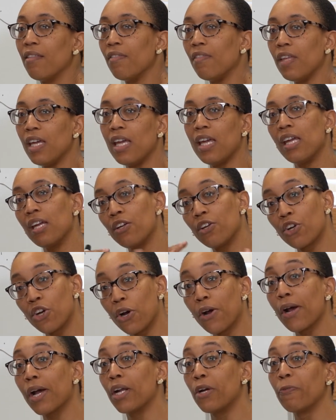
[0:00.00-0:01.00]
the
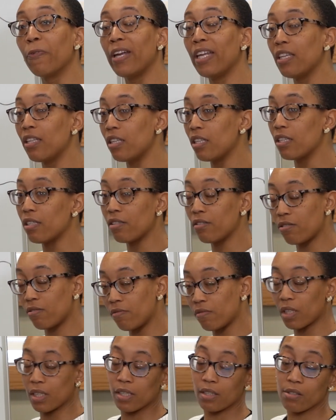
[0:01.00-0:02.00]
current way that
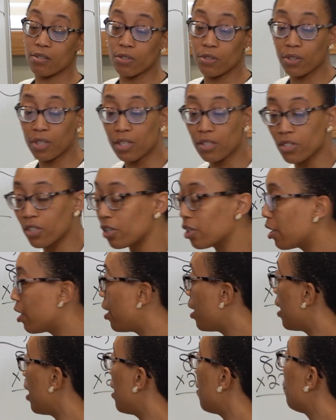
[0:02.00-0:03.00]
the students are
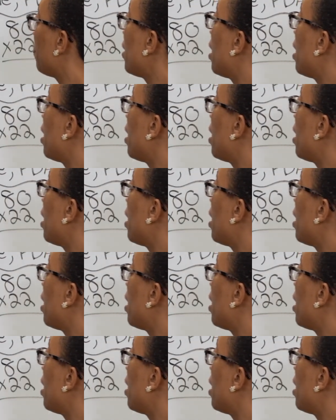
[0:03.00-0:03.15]
learning.